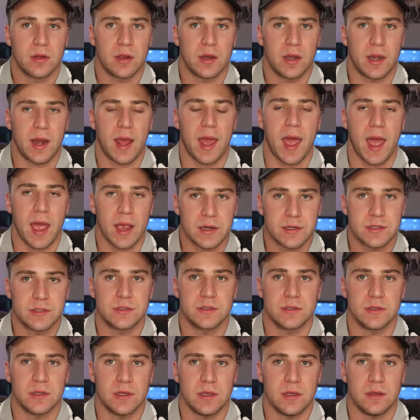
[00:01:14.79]
and
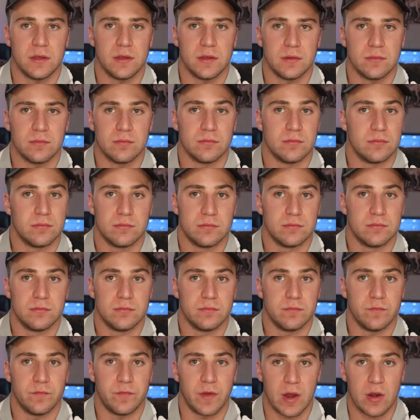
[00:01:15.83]
actually
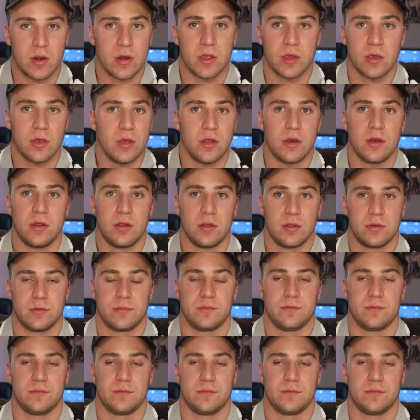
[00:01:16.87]
very good.